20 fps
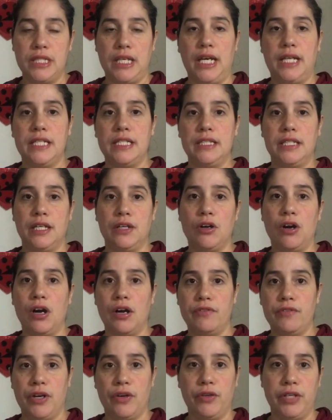that there
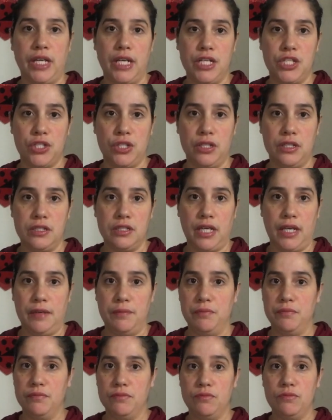are variations. I
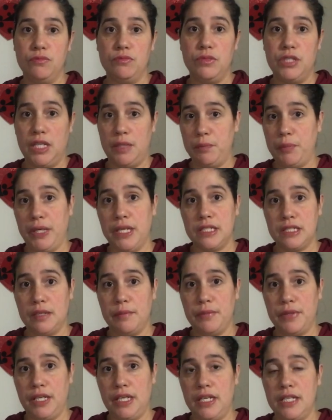did pick
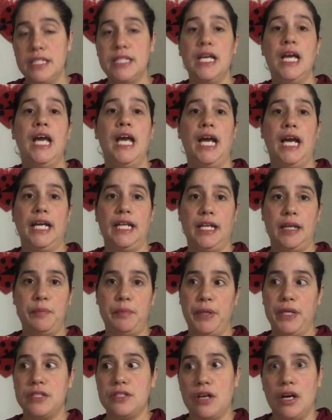some things, and I
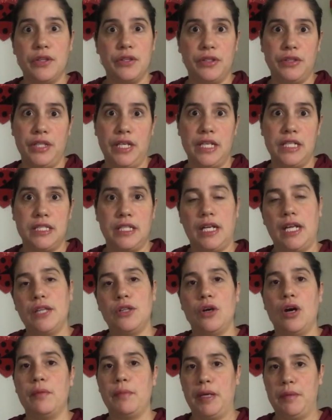picked other things that I
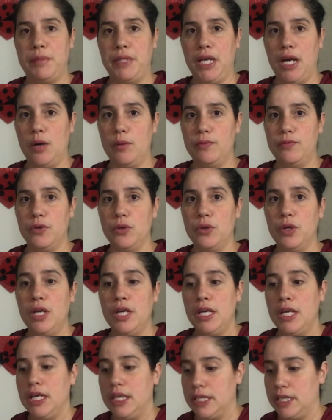thought might be helpful.
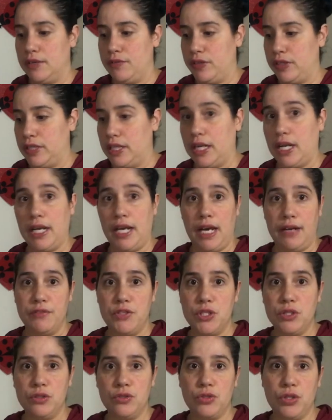Given that I have
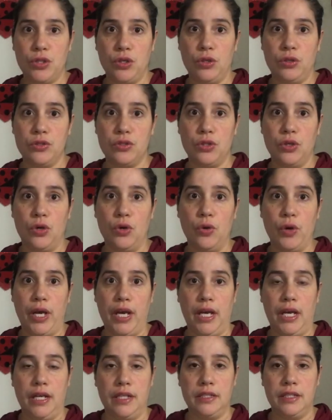children also
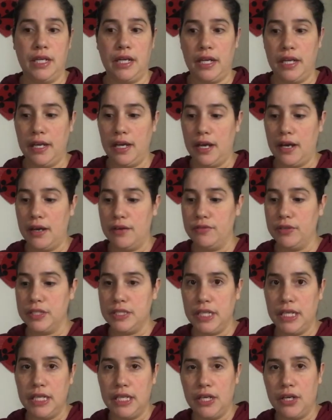and that I have a
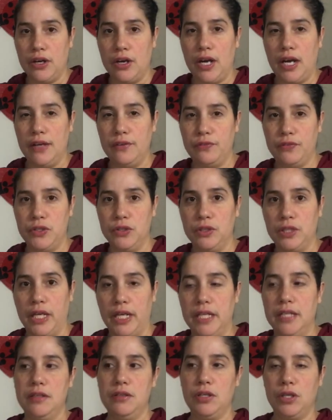daycare, I feel
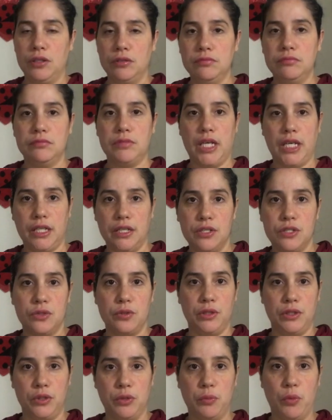like, you know, I can do
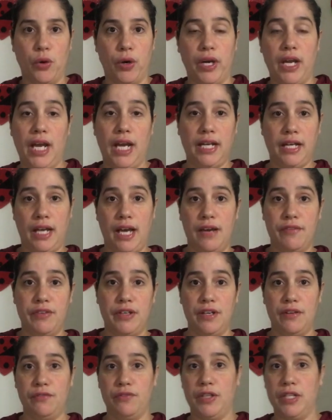a little more. And I have an
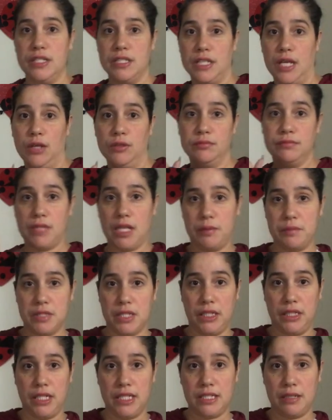infant, so I'm
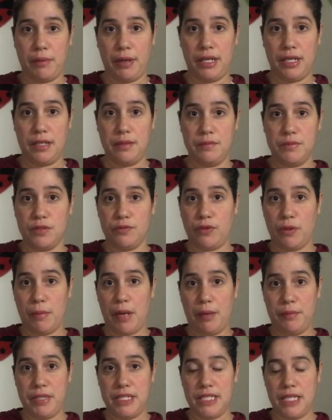sending some items for
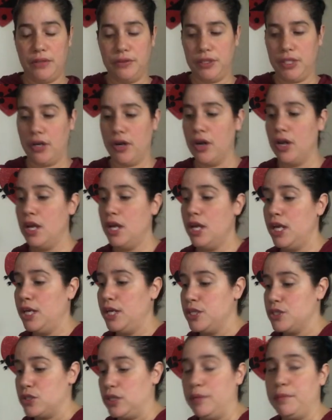mommies out there.
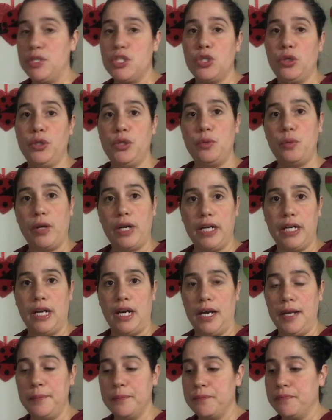So let me show you what I
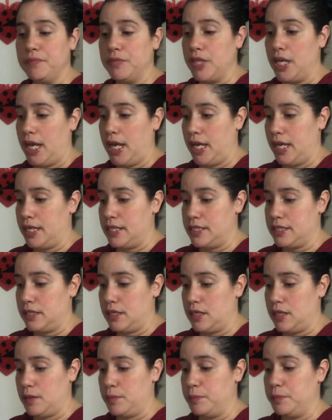got. And
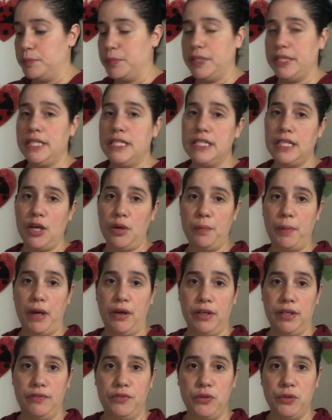please help
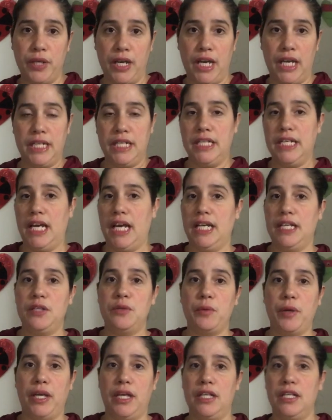out if you can in any
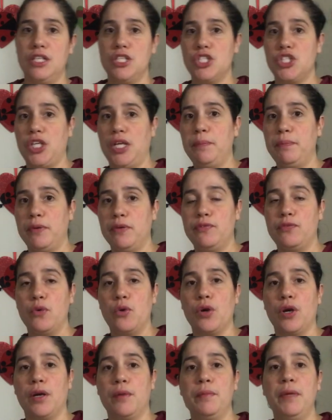way, shape, or
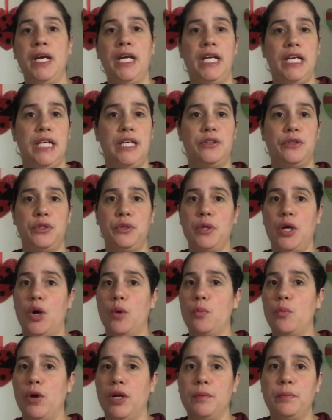form. Either you
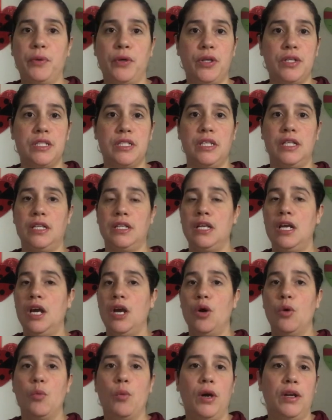help one person,
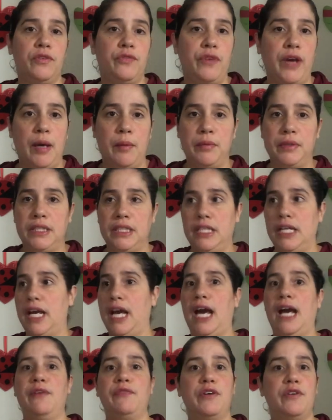one family,
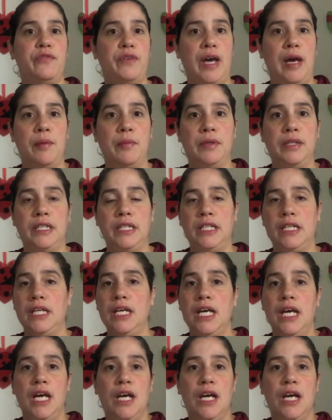half a family,